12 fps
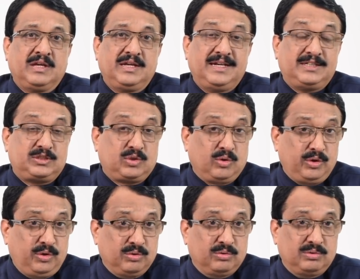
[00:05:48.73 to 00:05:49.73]
It's so
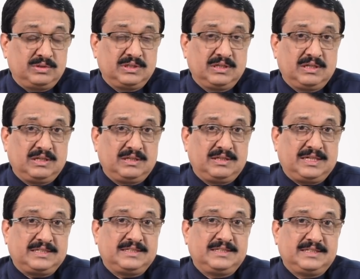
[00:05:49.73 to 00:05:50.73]
huge
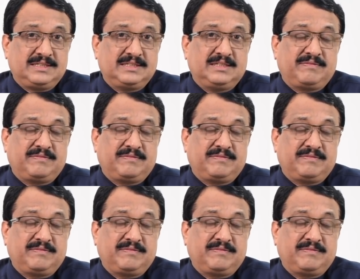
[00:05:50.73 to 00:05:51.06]
that this is the